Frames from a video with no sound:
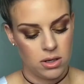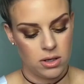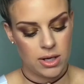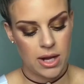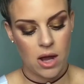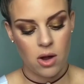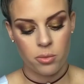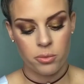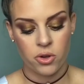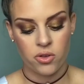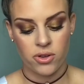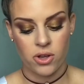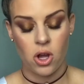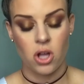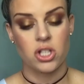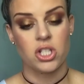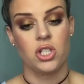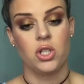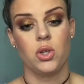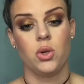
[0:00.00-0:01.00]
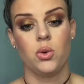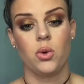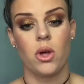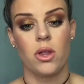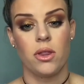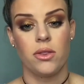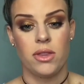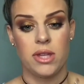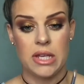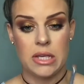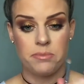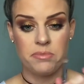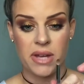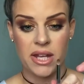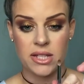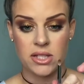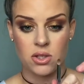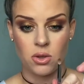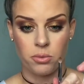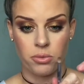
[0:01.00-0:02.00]
Now we're moving on to the
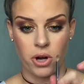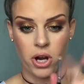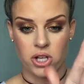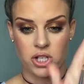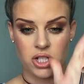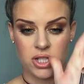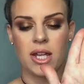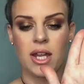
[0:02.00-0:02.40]
pencil brush.